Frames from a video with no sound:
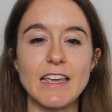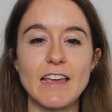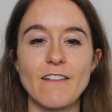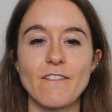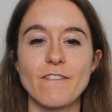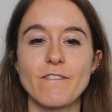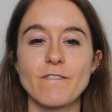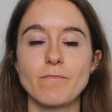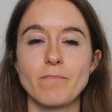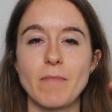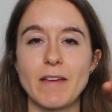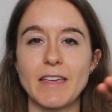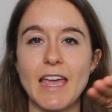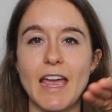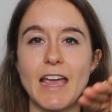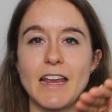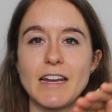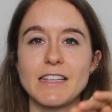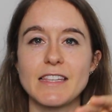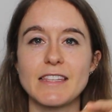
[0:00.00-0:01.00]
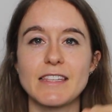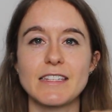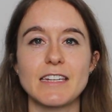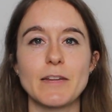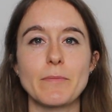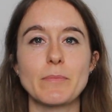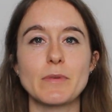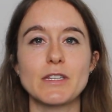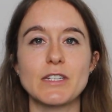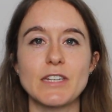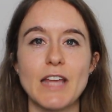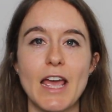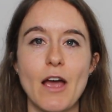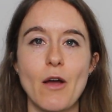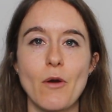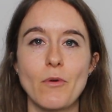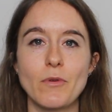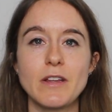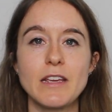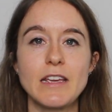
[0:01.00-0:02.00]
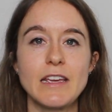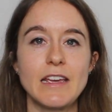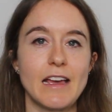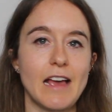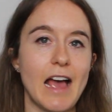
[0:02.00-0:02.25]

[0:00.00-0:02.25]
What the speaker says: if my cadence dips down